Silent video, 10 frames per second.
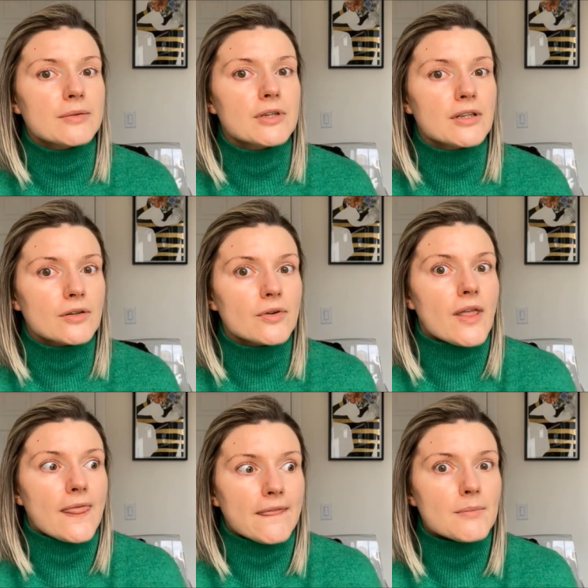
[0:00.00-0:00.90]
you know,
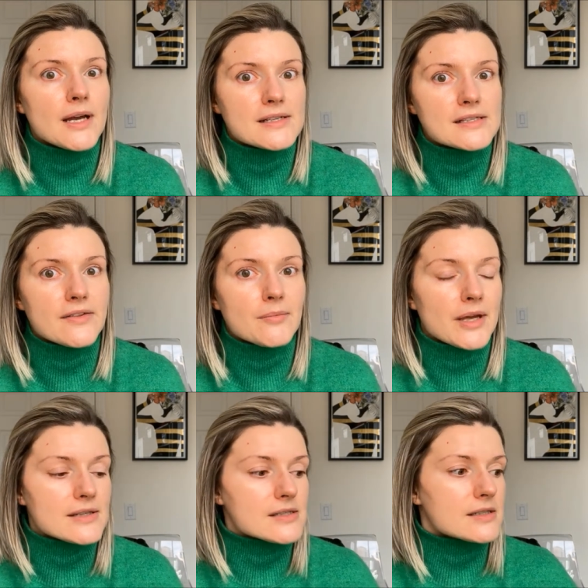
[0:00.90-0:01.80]
the best of the
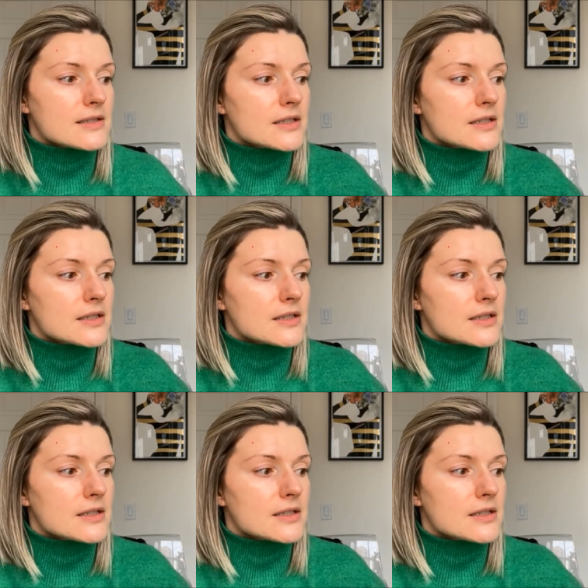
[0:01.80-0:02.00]
best.